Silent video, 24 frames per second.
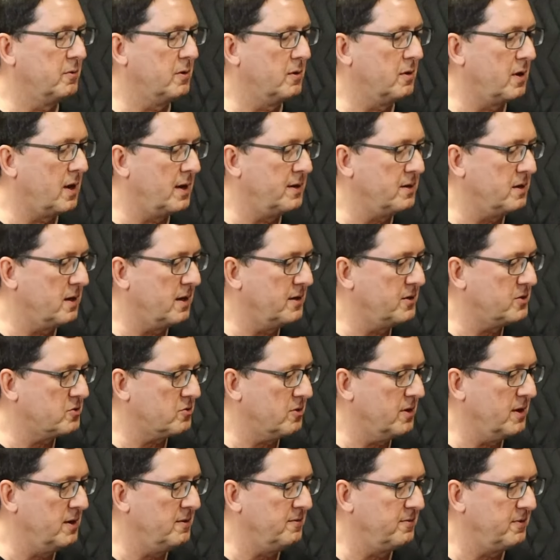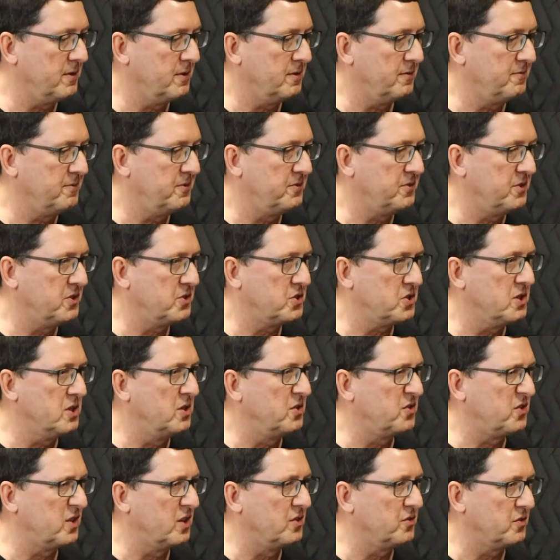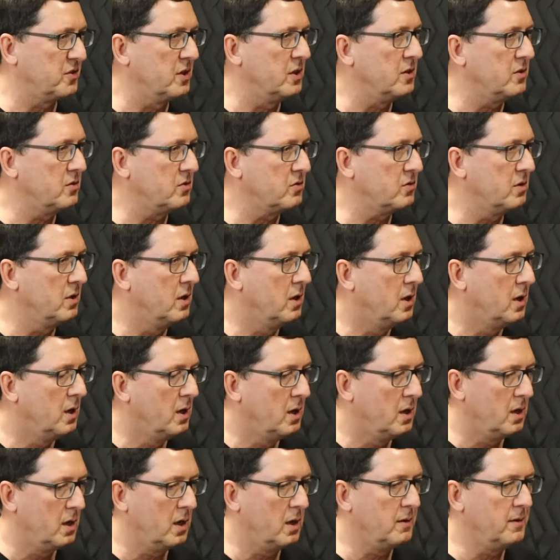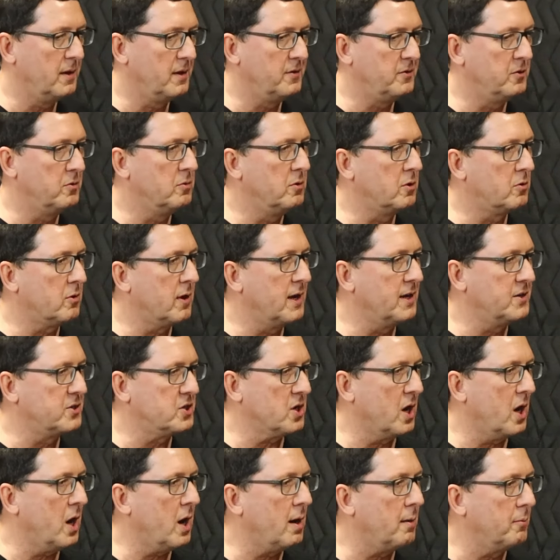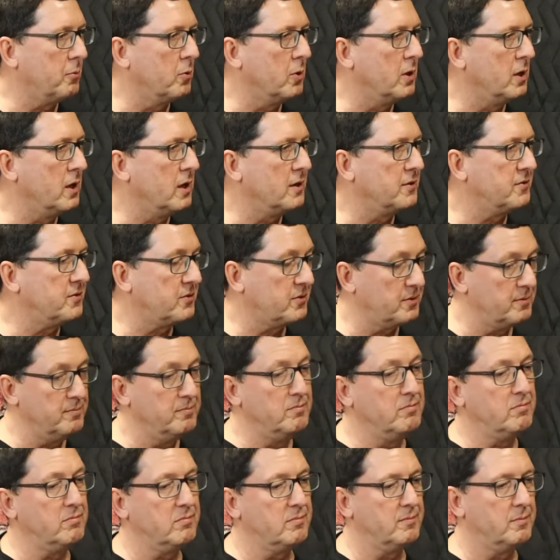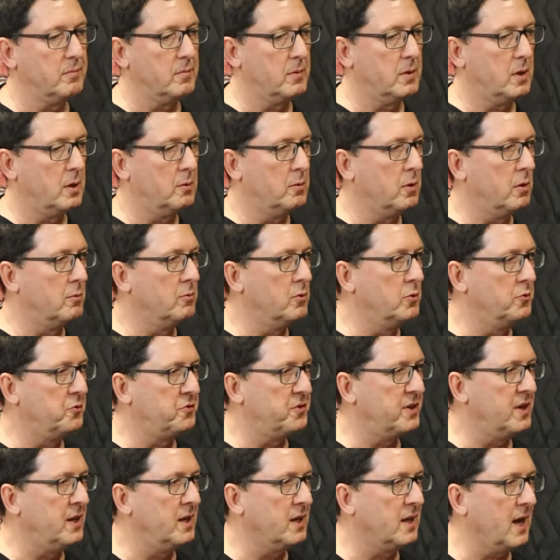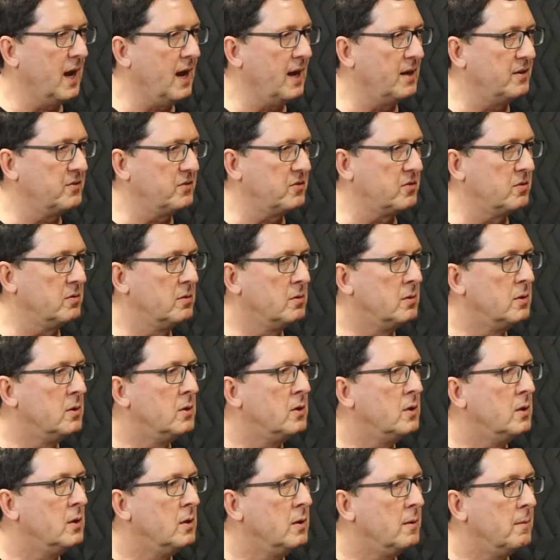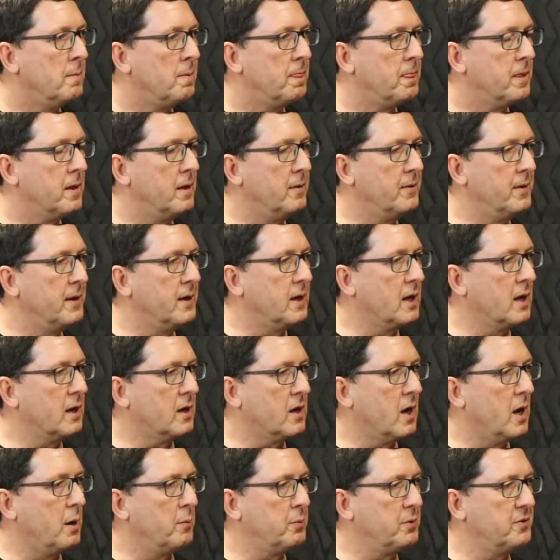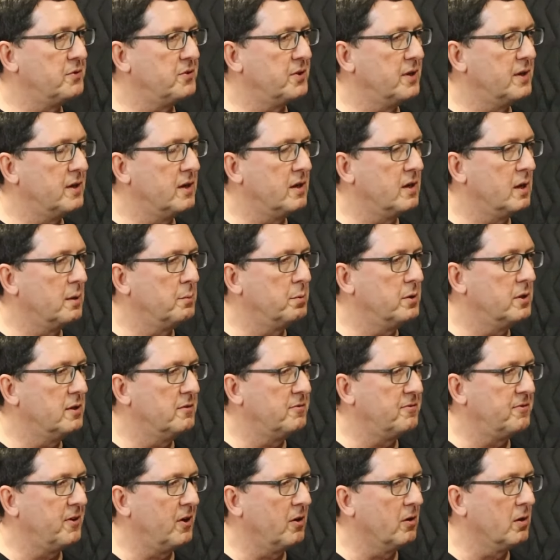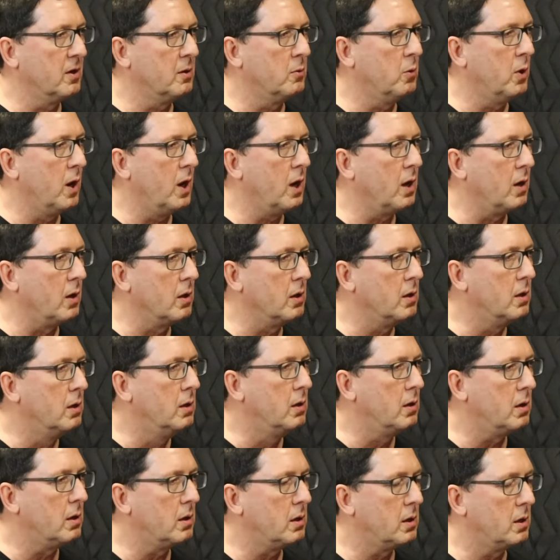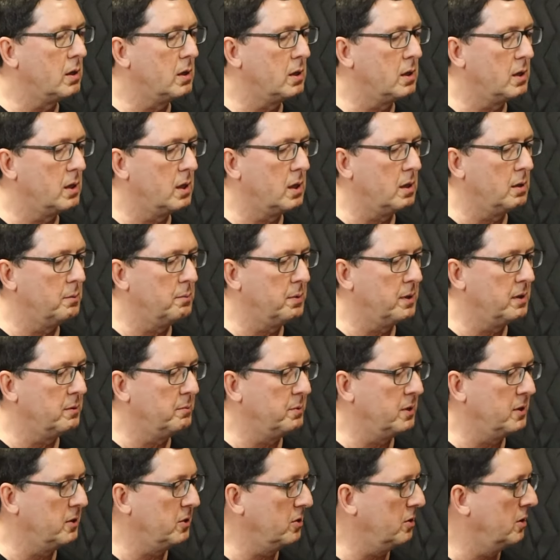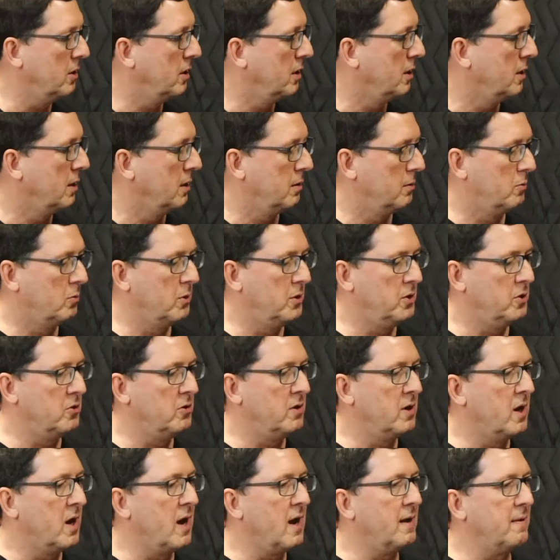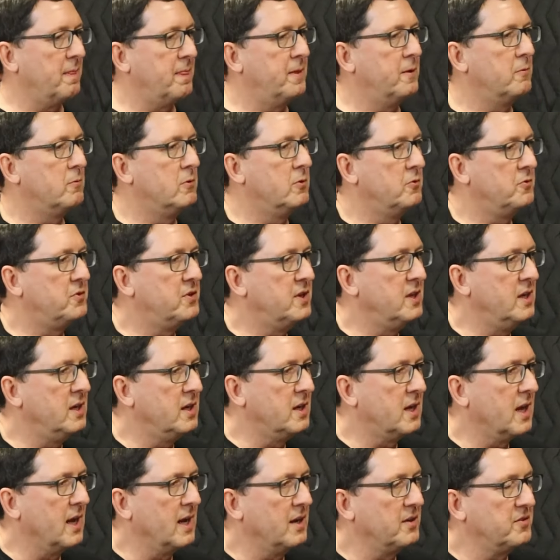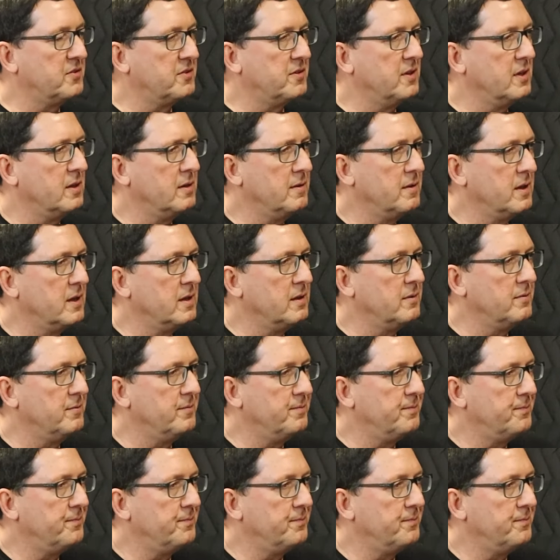I, I train uh, physician assistants, yeah. and they do a great job when it's a, a, routine case, right? And they get compensated, I believe, fairly well. Yes, uh, but but you when you're not the routine case, then then